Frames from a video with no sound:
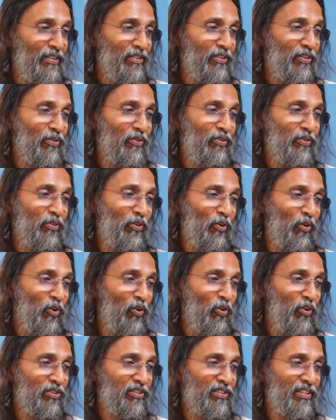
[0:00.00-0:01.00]
So,
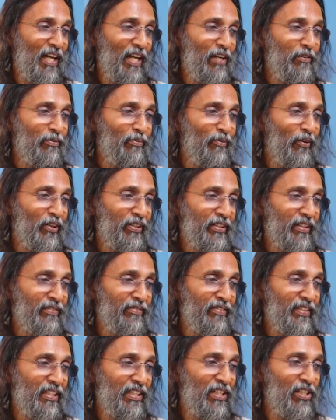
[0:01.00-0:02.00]
no
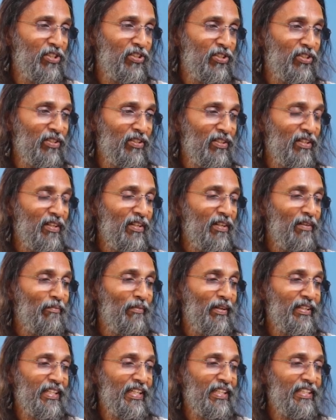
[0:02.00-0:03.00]
self-mortification,
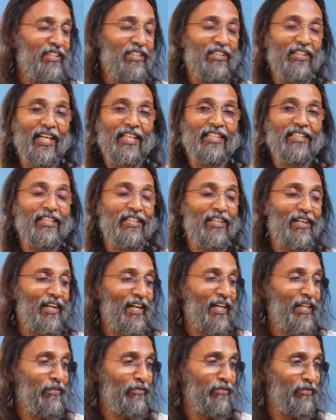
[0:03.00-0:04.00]
but a greater
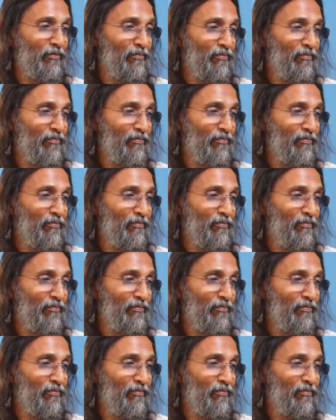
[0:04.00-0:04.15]
life.